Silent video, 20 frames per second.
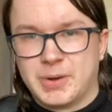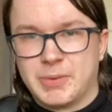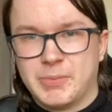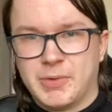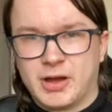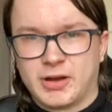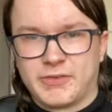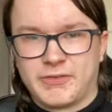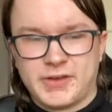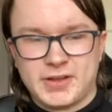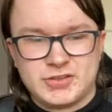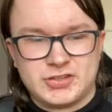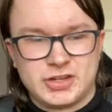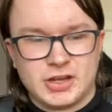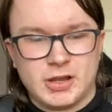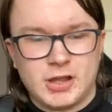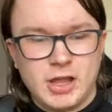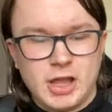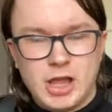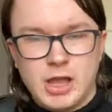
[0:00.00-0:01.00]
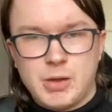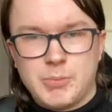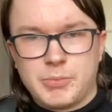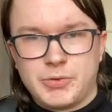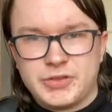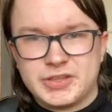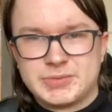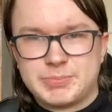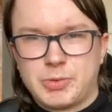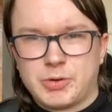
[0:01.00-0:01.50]
Margaret Thatcher,
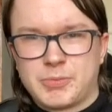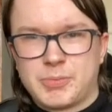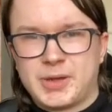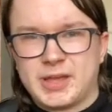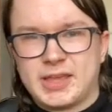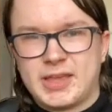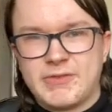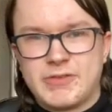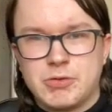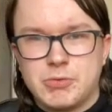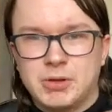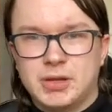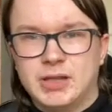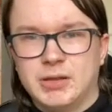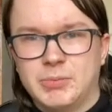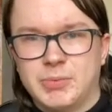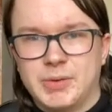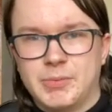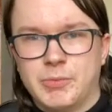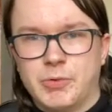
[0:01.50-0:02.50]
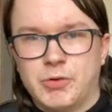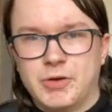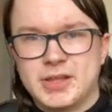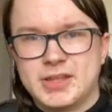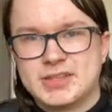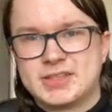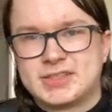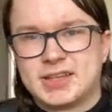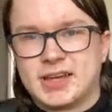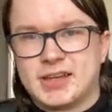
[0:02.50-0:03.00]
but this book might give you a little bit more
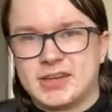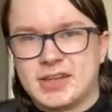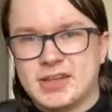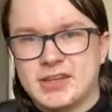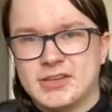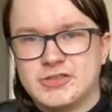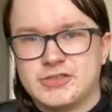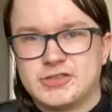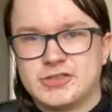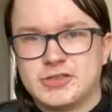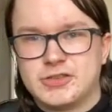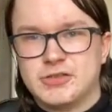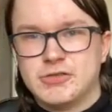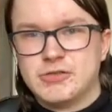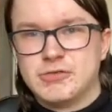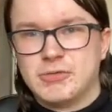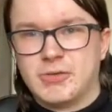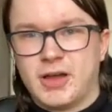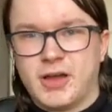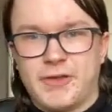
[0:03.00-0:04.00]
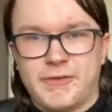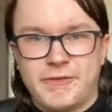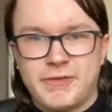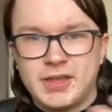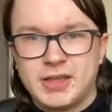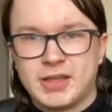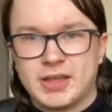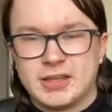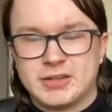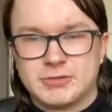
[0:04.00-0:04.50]
insight into
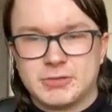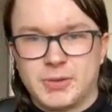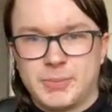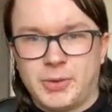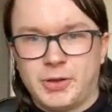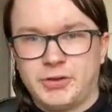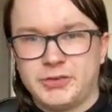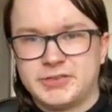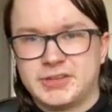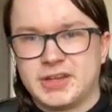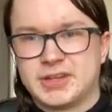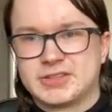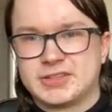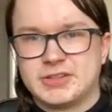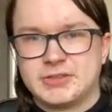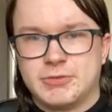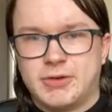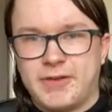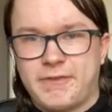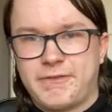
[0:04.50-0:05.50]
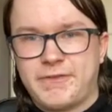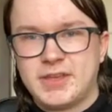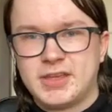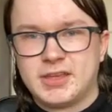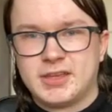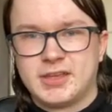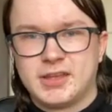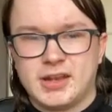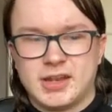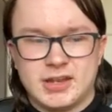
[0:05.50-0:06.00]
her politics, into her
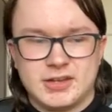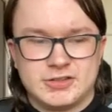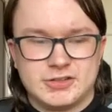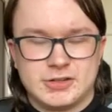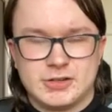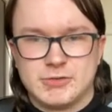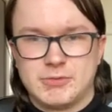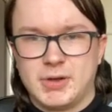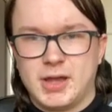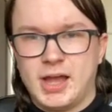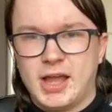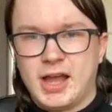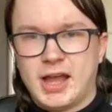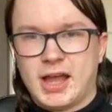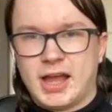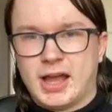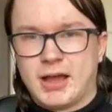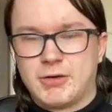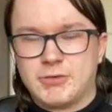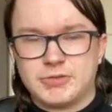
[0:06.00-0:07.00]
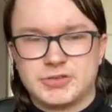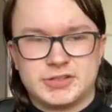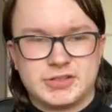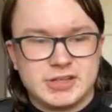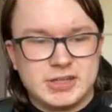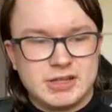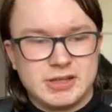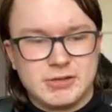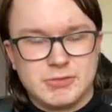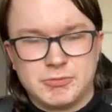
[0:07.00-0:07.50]
thinking, into how
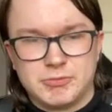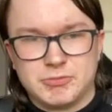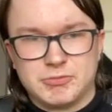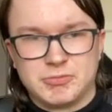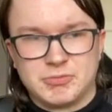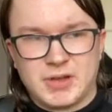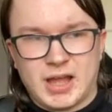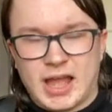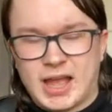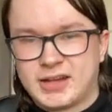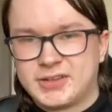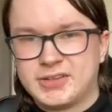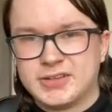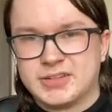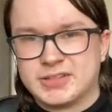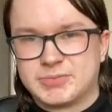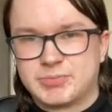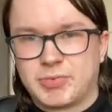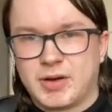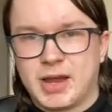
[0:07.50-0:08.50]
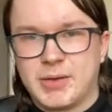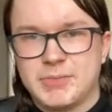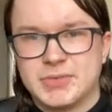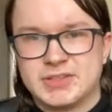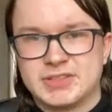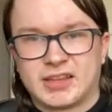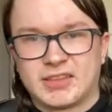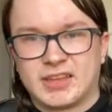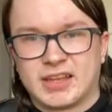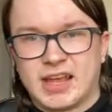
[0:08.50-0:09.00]
she acted as Prime
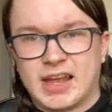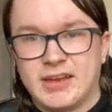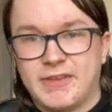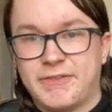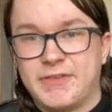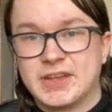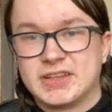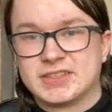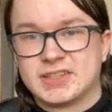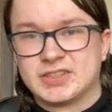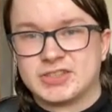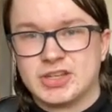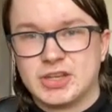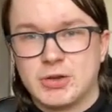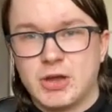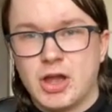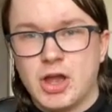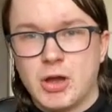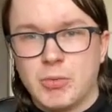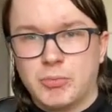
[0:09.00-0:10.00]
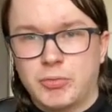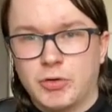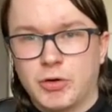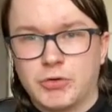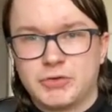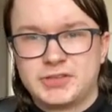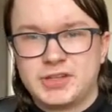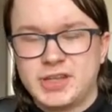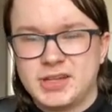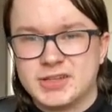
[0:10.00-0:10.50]
Minister, the kind of things that she
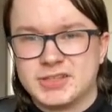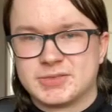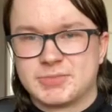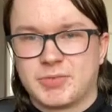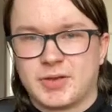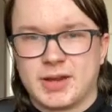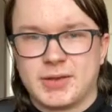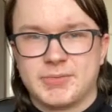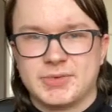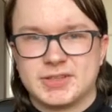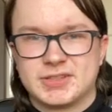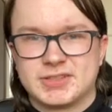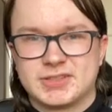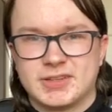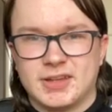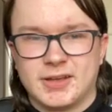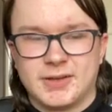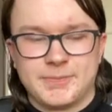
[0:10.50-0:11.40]
brought in as Prime Minister.